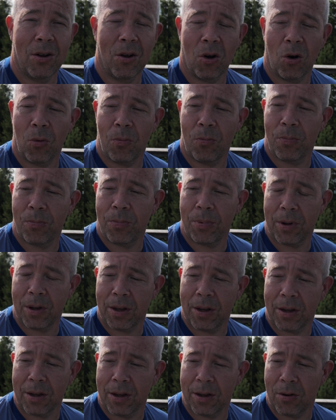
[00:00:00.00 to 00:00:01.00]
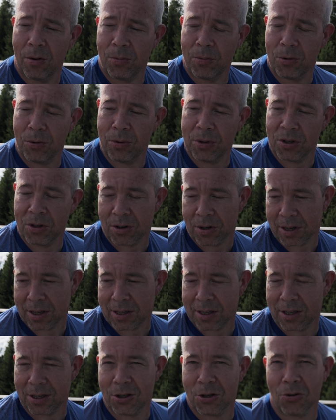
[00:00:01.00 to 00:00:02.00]
Hope you enjoy
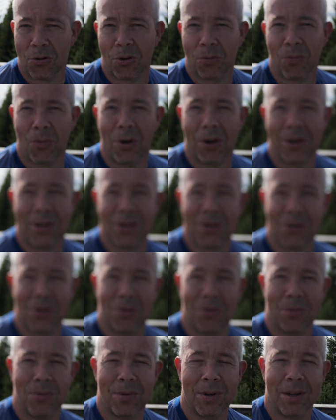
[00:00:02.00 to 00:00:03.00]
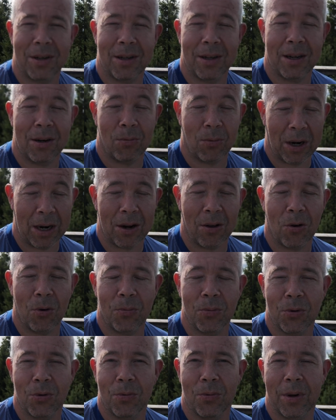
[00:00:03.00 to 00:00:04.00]
this short one. So and really
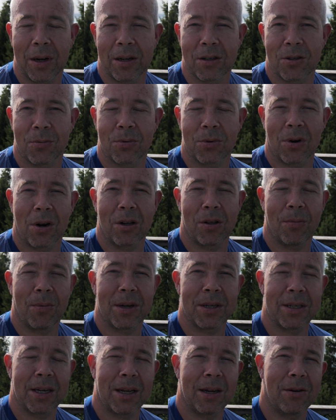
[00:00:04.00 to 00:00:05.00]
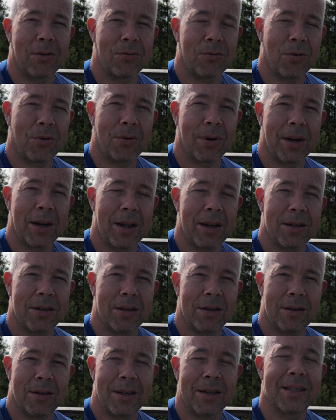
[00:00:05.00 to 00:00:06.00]
hope you will subscribe to my channel, Drone in
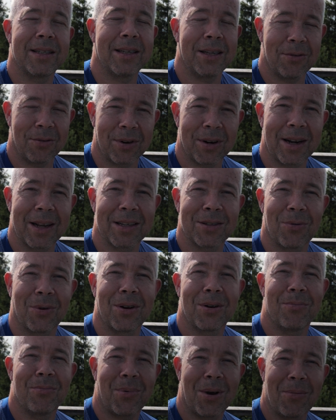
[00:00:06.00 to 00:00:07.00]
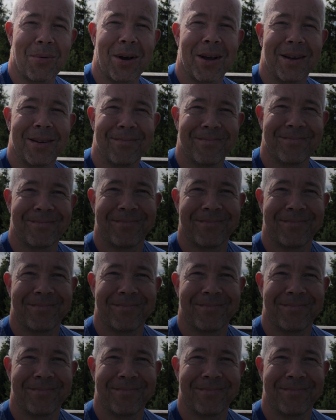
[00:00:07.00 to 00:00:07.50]
Nature. See you on the next one. Bye bye.